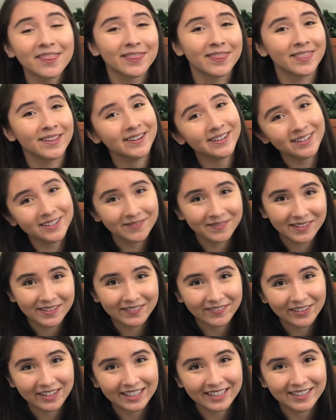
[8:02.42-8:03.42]
they're going to be
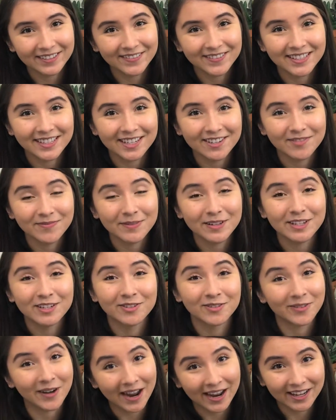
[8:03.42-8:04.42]
big enough to give me
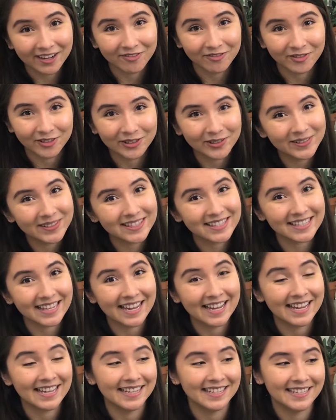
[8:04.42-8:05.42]
dragon fruits.
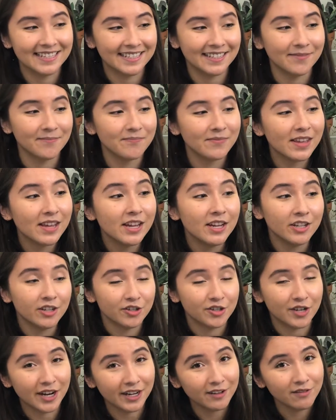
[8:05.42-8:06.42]
And
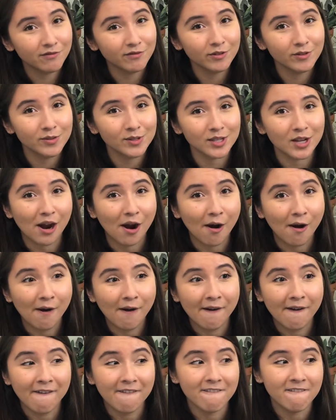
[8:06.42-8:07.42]
dragon fruits
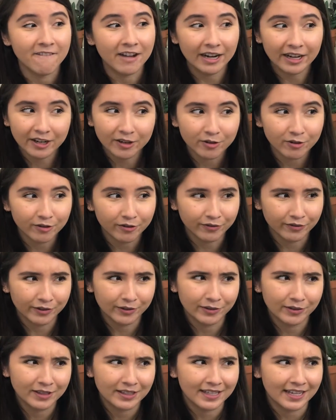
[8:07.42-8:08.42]
are very cool
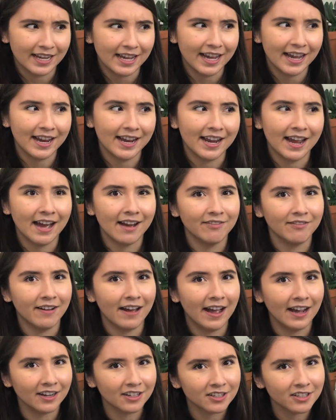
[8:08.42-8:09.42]
fruits. I have
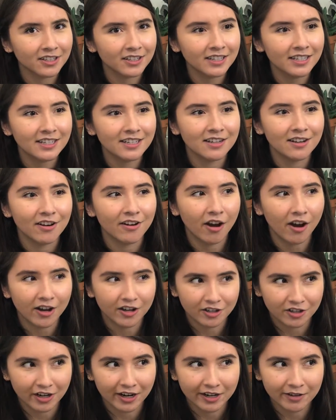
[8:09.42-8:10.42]
actually
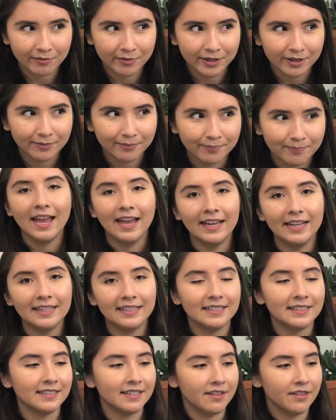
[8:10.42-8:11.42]
not tried one.
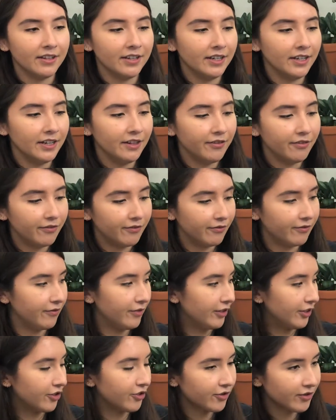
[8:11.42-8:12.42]
And the,
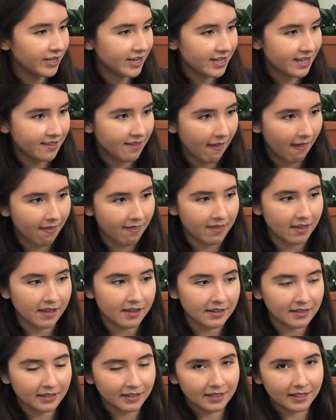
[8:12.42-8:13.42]
the tree that
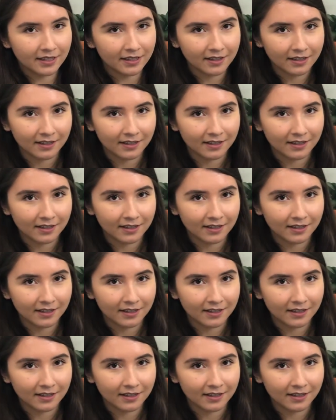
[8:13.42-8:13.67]
these